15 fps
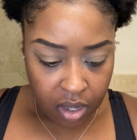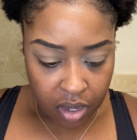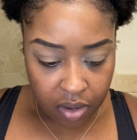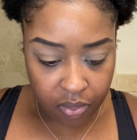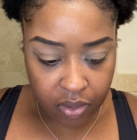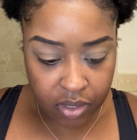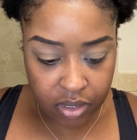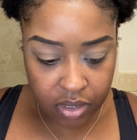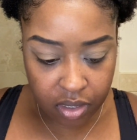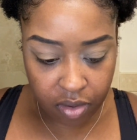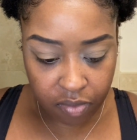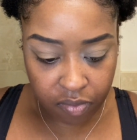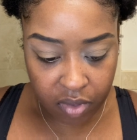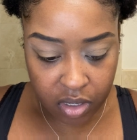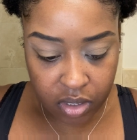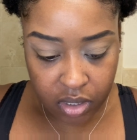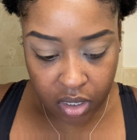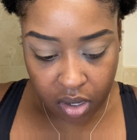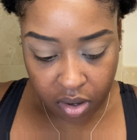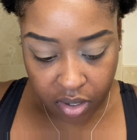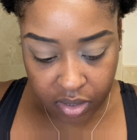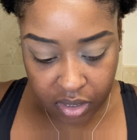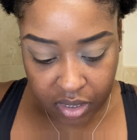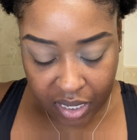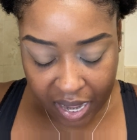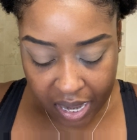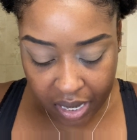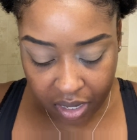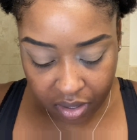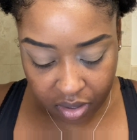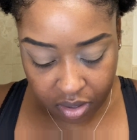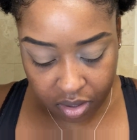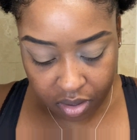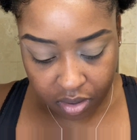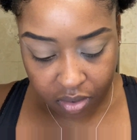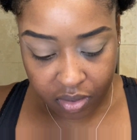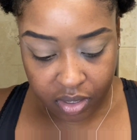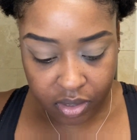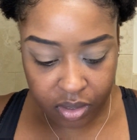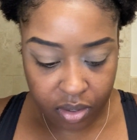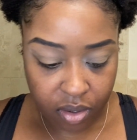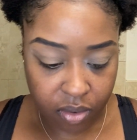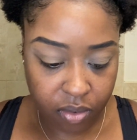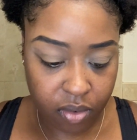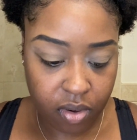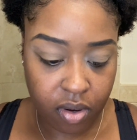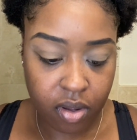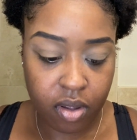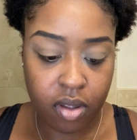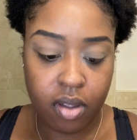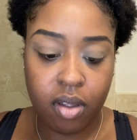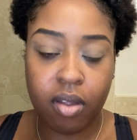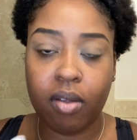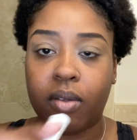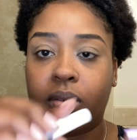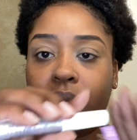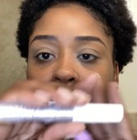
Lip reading: And this is in VCR Static. Oh, that's cute. Oh,